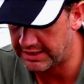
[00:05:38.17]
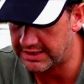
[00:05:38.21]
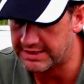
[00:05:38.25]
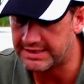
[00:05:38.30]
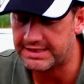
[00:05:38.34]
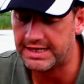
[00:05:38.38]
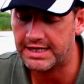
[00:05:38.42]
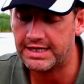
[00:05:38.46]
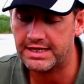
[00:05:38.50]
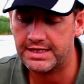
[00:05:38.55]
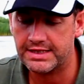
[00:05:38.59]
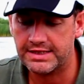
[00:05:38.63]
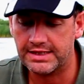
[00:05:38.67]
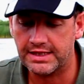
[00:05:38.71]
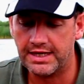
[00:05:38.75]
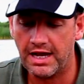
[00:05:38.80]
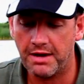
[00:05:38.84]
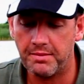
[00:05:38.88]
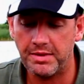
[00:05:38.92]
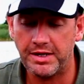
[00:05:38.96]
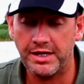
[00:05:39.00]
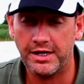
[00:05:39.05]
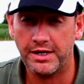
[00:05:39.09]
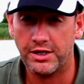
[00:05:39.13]
The sinkers are
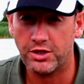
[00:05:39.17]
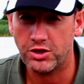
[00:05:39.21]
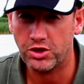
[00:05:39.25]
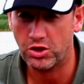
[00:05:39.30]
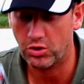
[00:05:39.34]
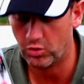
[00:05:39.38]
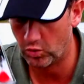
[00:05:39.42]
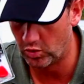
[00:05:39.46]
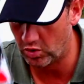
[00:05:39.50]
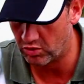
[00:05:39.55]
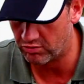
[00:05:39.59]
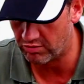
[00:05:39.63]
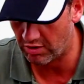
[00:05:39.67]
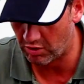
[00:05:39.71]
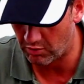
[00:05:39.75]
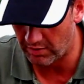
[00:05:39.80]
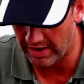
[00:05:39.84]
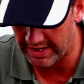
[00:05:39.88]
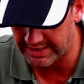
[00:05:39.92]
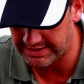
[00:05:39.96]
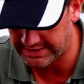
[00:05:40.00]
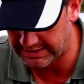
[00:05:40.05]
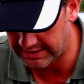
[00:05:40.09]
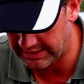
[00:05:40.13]
coming in at
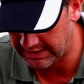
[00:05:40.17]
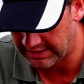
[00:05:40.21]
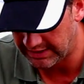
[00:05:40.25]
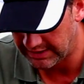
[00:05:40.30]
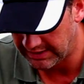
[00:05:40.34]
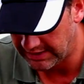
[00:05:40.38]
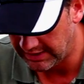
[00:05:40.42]
€2.80.